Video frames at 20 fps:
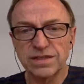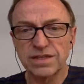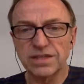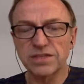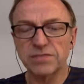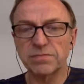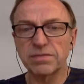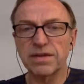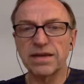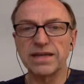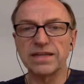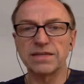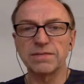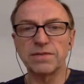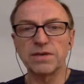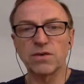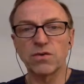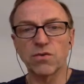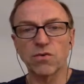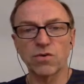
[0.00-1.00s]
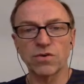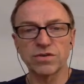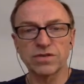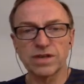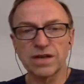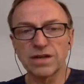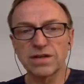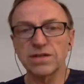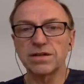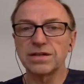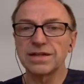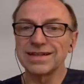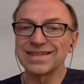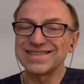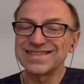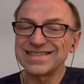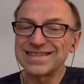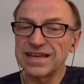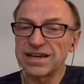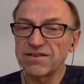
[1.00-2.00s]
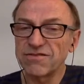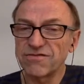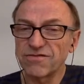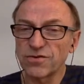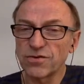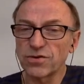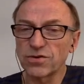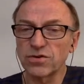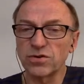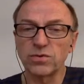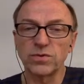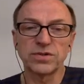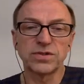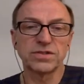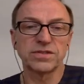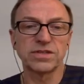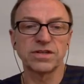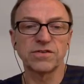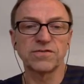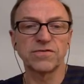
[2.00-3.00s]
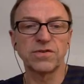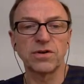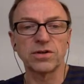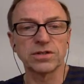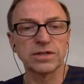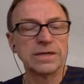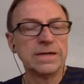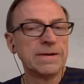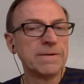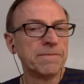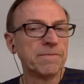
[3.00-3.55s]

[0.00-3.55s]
display to be horizontal instead of vertical, which is the default.